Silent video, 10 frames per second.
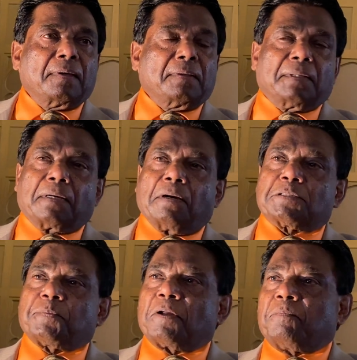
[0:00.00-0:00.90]
in the
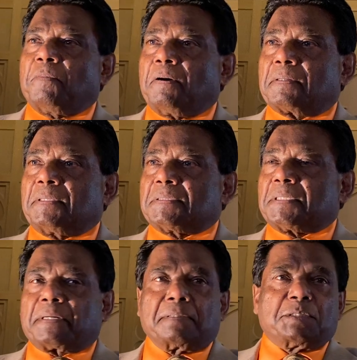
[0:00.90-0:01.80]
Gospel of Mark, the
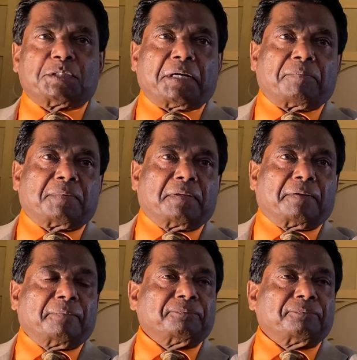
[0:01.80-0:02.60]
second chapter,